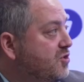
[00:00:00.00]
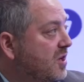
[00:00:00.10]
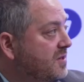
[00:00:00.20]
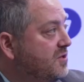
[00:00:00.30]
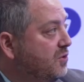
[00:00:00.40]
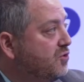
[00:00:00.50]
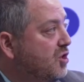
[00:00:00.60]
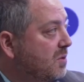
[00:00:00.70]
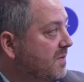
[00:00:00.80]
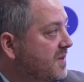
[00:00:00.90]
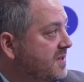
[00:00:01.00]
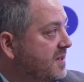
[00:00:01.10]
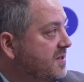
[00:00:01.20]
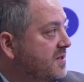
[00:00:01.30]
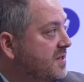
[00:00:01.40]
unsold showroom visit
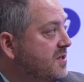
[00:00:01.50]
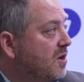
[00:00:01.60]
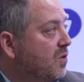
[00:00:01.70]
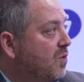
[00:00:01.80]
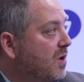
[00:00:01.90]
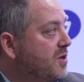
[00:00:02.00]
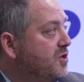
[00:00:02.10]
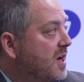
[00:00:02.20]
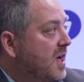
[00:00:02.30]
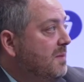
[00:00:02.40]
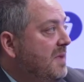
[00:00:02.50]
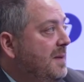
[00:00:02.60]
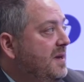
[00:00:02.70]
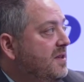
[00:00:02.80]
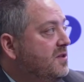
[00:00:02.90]
is all orange.
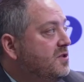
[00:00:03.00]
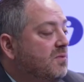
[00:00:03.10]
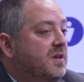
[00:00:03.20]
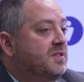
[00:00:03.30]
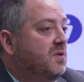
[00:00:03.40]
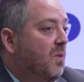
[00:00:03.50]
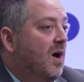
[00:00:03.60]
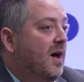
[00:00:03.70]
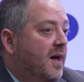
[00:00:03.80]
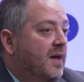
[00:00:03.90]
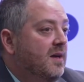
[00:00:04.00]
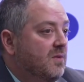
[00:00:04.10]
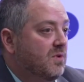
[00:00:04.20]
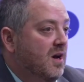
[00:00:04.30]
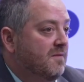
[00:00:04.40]
Maybe there's a reason why
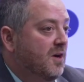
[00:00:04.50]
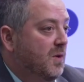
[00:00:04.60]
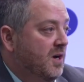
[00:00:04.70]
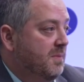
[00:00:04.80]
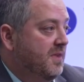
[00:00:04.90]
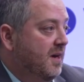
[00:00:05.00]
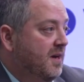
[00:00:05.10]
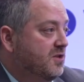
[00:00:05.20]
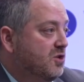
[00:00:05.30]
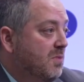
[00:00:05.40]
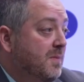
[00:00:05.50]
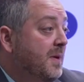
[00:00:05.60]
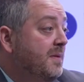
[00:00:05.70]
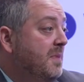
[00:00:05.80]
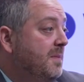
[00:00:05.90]
we're not following up with that customer.
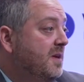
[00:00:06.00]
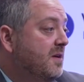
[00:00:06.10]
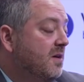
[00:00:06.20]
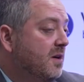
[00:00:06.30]
Maybe they're in a